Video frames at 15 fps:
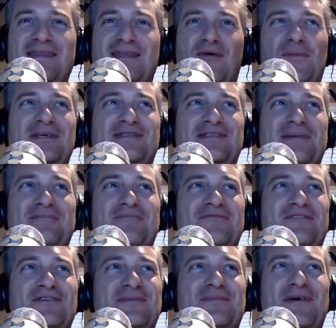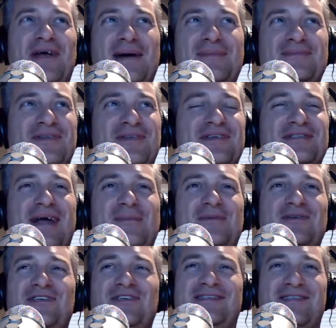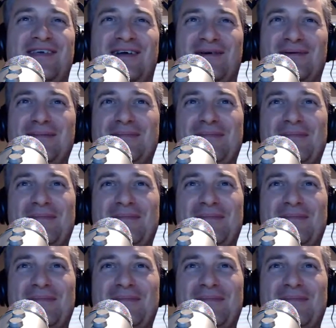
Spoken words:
there will be some version perhaps on the slot machines there.